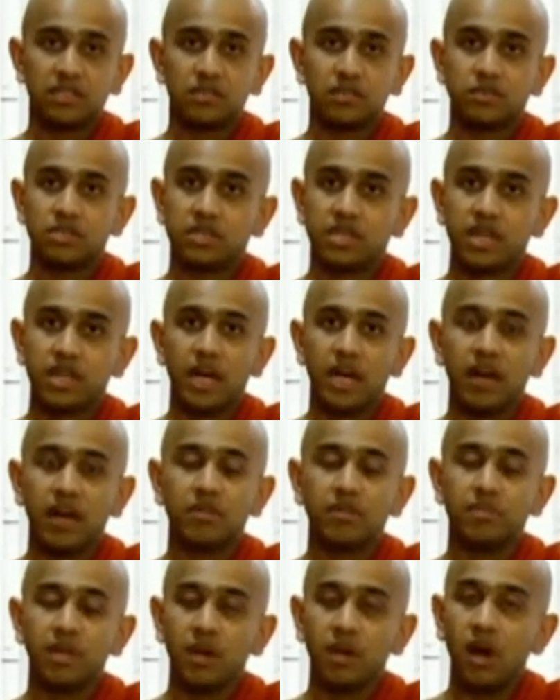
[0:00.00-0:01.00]
to share
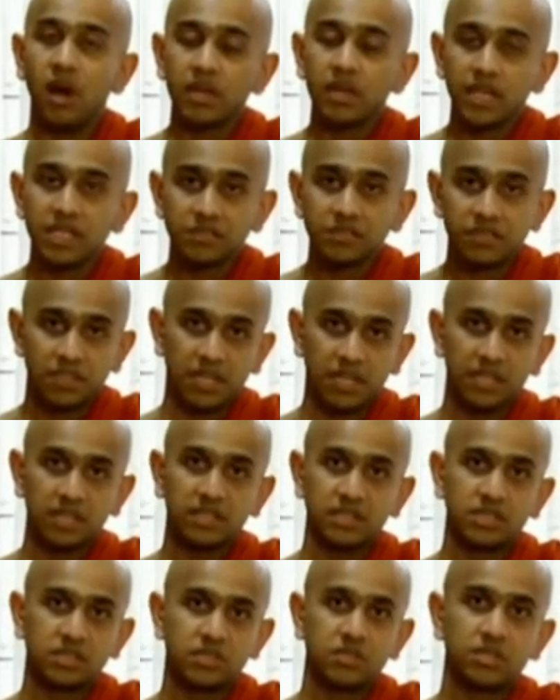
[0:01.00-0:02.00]
our belongings with
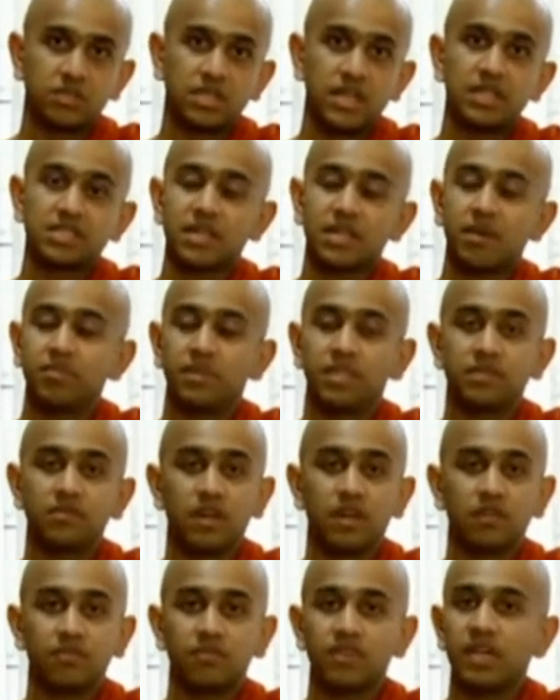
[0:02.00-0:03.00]
others, to share something
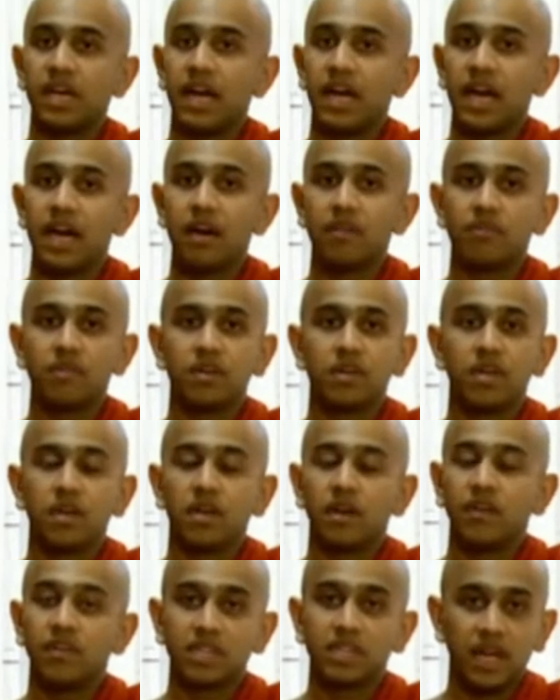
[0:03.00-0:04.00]
what we have
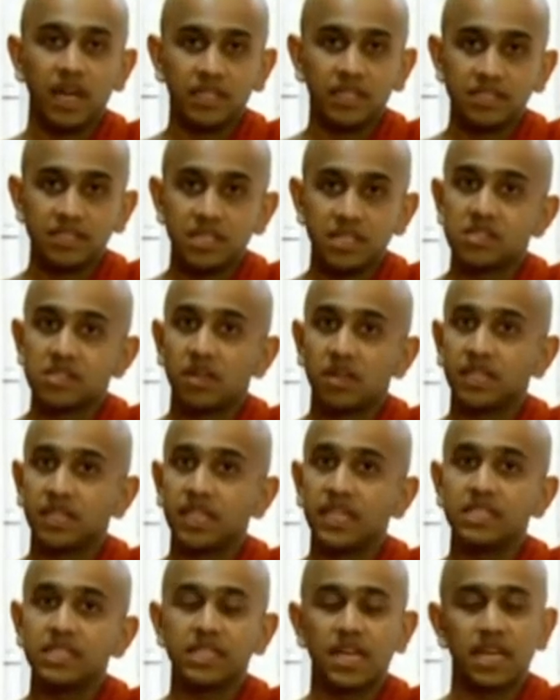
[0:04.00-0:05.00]
with others, it's not
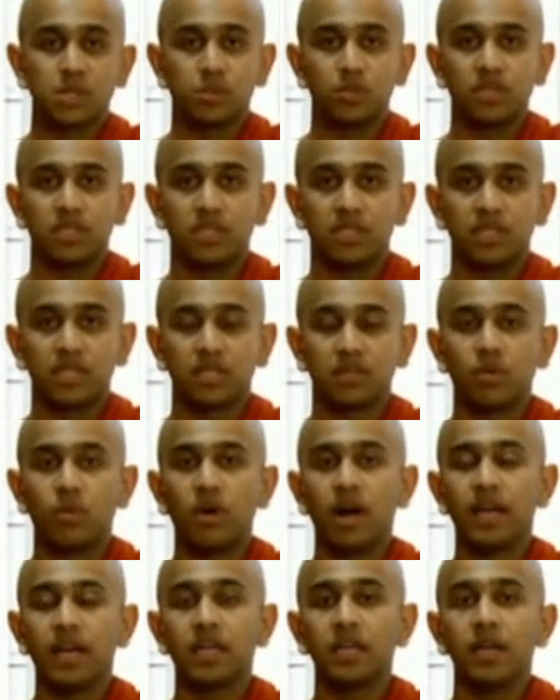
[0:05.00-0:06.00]
easy as we think.
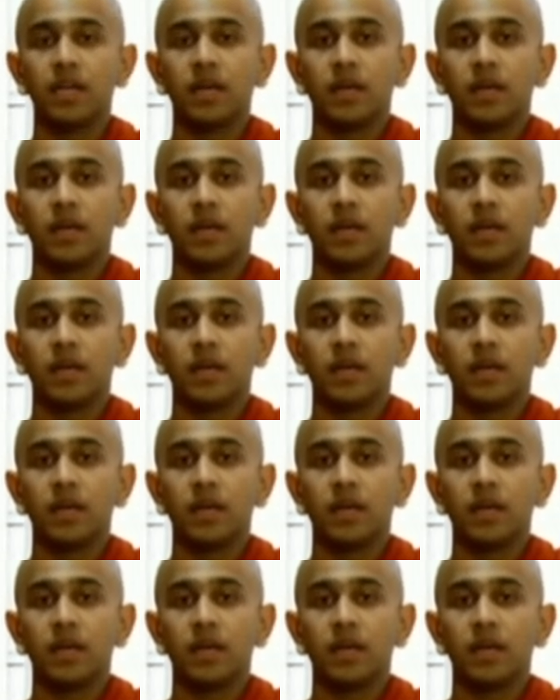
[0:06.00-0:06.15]
Why?